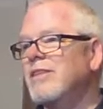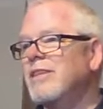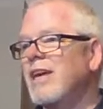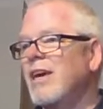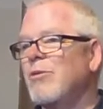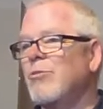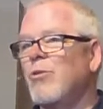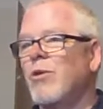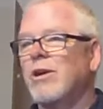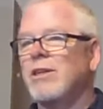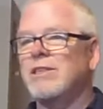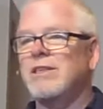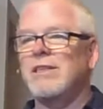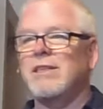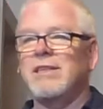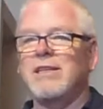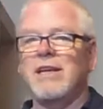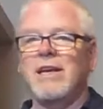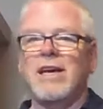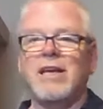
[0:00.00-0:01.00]
they
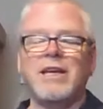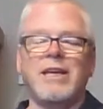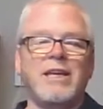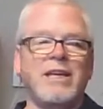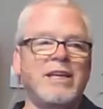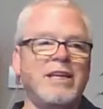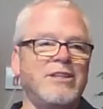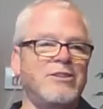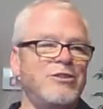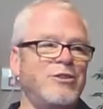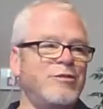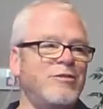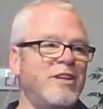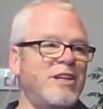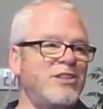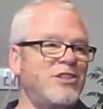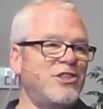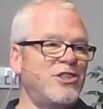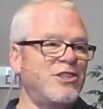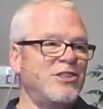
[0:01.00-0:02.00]
wanted any
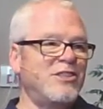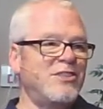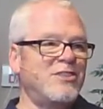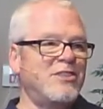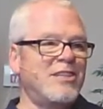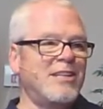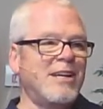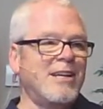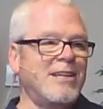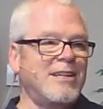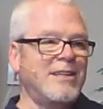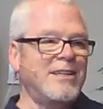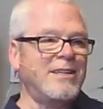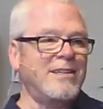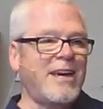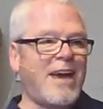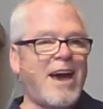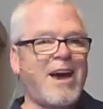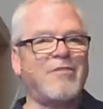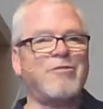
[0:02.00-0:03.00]
interventions done
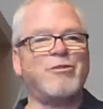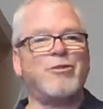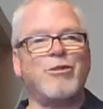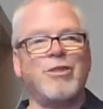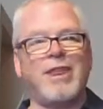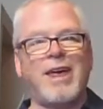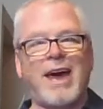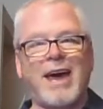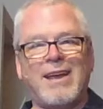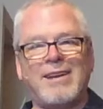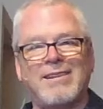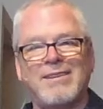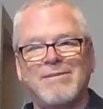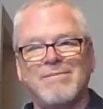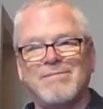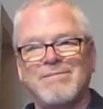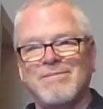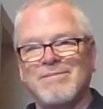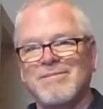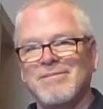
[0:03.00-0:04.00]
after that.
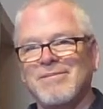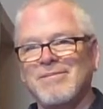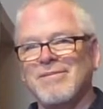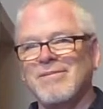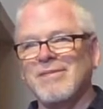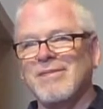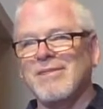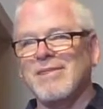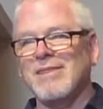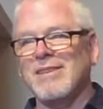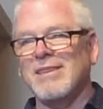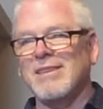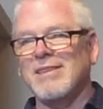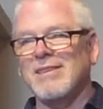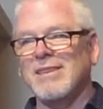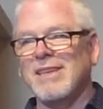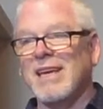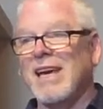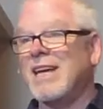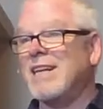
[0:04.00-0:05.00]

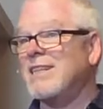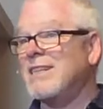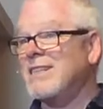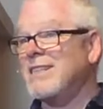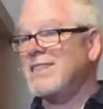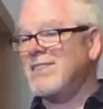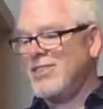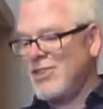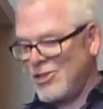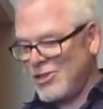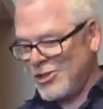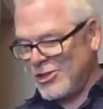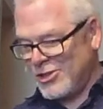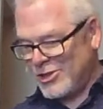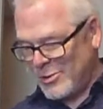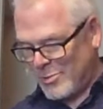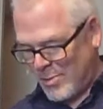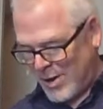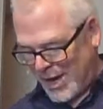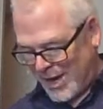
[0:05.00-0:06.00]
He had a decision
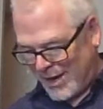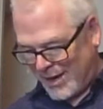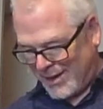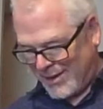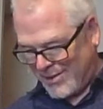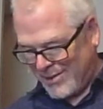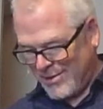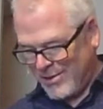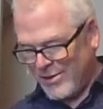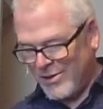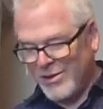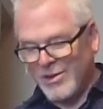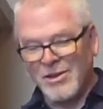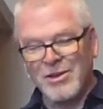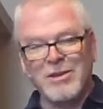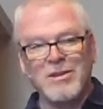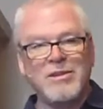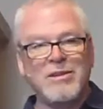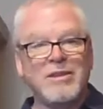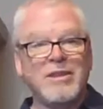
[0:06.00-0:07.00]
to make
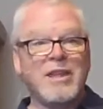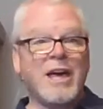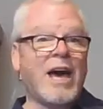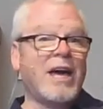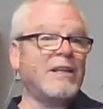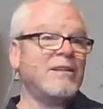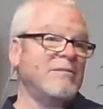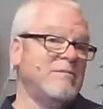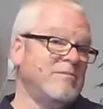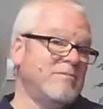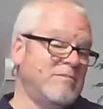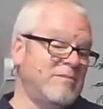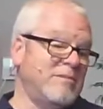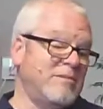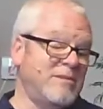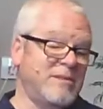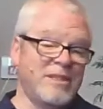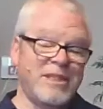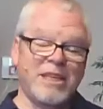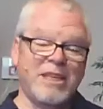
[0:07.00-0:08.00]
that
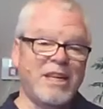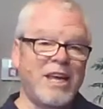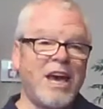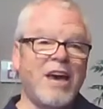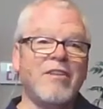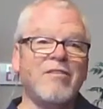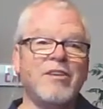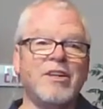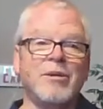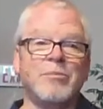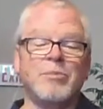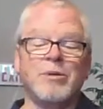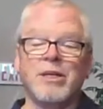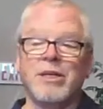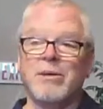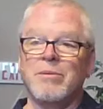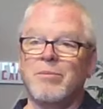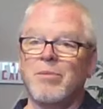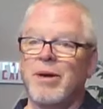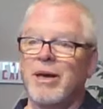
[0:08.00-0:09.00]

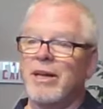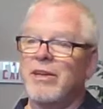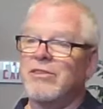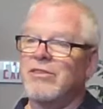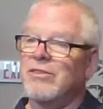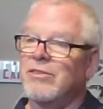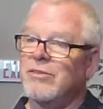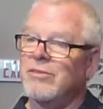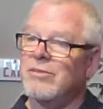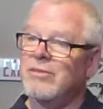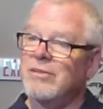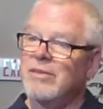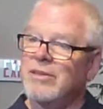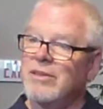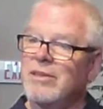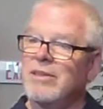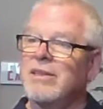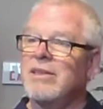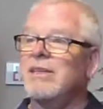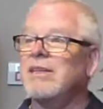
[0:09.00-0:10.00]
inevitably meant
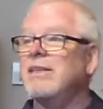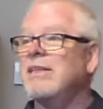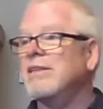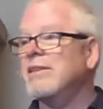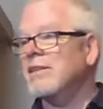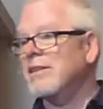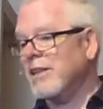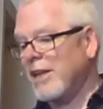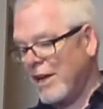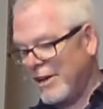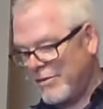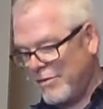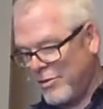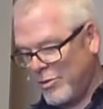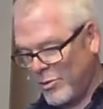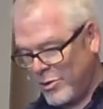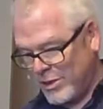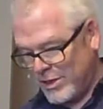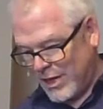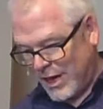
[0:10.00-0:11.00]
life
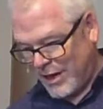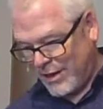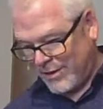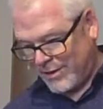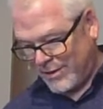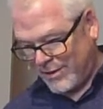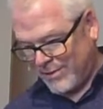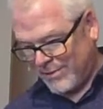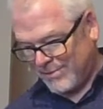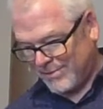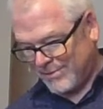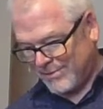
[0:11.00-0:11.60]
or death.